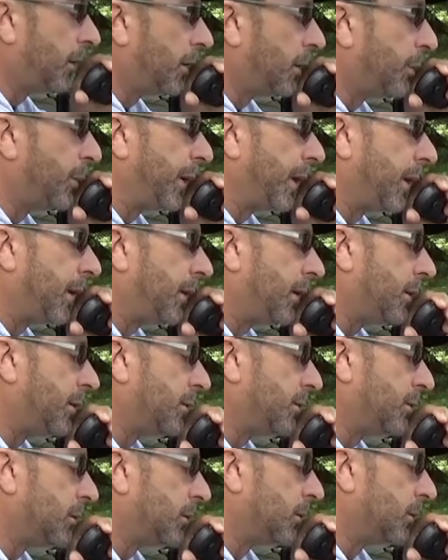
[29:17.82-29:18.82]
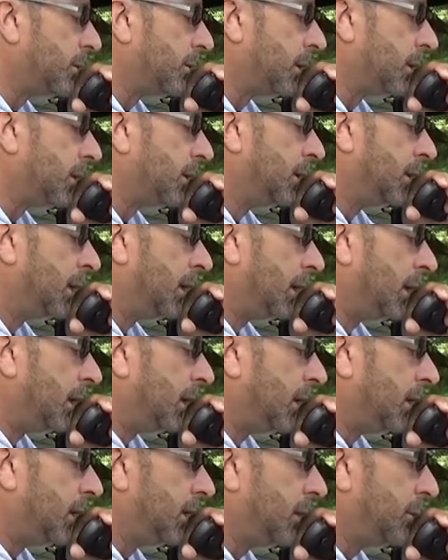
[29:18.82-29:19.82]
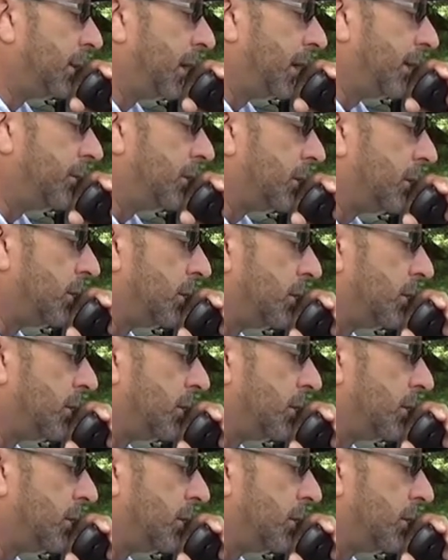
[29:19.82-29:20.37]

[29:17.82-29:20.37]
end of the band here, so uh, I may have to